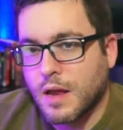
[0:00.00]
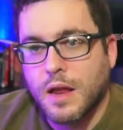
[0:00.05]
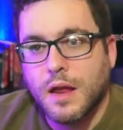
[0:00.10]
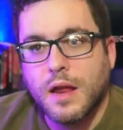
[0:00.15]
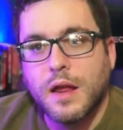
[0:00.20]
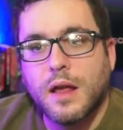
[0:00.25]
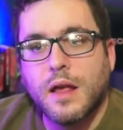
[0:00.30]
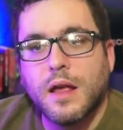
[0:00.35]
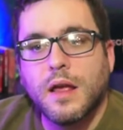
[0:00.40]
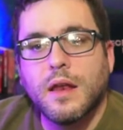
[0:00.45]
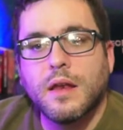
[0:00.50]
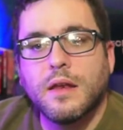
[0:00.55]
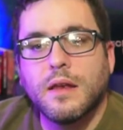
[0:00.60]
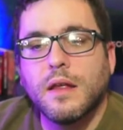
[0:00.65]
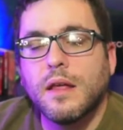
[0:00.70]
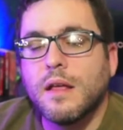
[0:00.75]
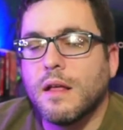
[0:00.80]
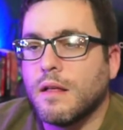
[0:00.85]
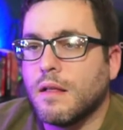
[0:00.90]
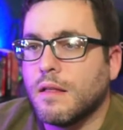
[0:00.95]

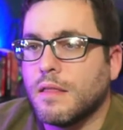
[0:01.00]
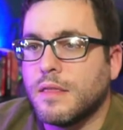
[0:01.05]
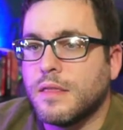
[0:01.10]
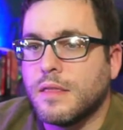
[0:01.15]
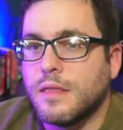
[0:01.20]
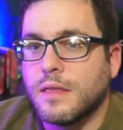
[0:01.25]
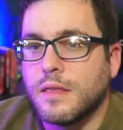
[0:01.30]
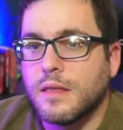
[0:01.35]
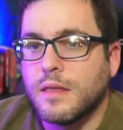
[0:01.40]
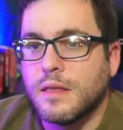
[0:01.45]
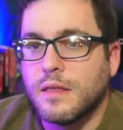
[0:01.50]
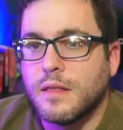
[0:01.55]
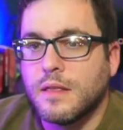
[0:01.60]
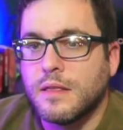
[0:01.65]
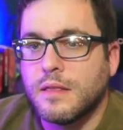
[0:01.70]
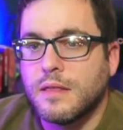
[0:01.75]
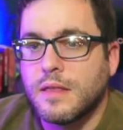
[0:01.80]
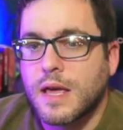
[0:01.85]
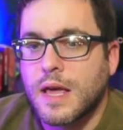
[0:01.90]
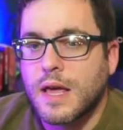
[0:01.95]
and th-
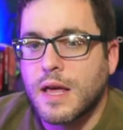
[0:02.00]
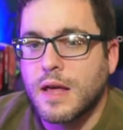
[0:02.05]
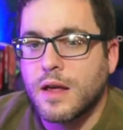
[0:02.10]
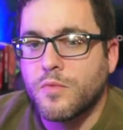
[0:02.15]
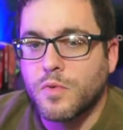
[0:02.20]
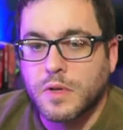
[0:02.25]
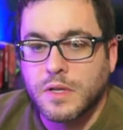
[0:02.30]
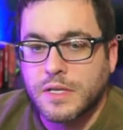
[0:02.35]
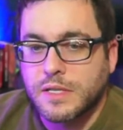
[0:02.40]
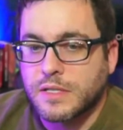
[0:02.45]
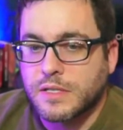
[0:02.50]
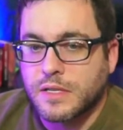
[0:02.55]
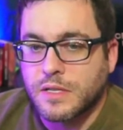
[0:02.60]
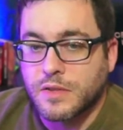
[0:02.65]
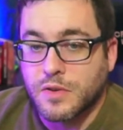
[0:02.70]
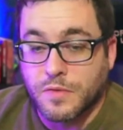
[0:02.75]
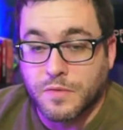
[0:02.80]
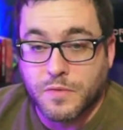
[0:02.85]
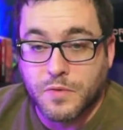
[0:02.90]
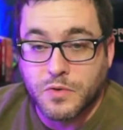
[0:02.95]
they released
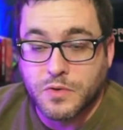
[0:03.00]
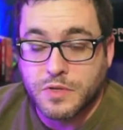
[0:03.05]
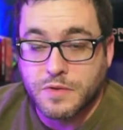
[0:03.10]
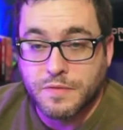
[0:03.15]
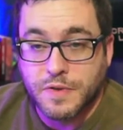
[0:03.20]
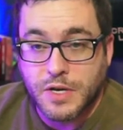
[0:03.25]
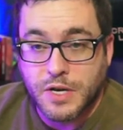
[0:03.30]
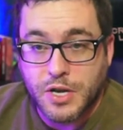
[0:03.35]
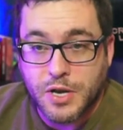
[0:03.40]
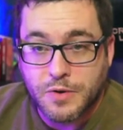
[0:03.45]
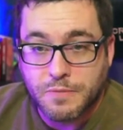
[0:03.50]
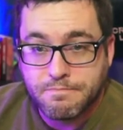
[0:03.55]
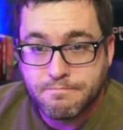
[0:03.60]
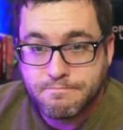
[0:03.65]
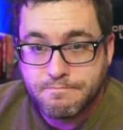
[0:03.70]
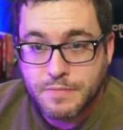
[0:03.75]
their first video